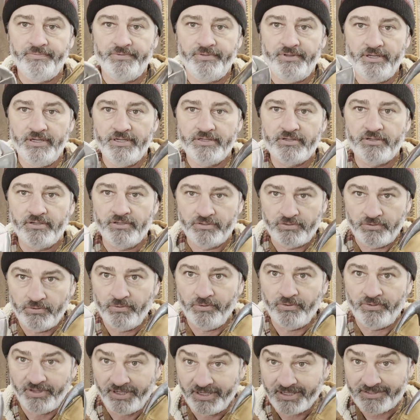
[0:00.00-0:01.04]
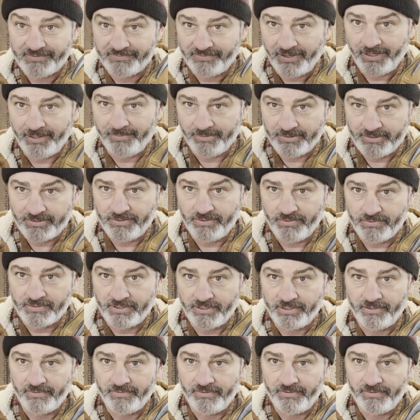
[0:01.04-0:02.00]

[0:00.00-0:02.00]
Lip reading: These are the two things farmers use on their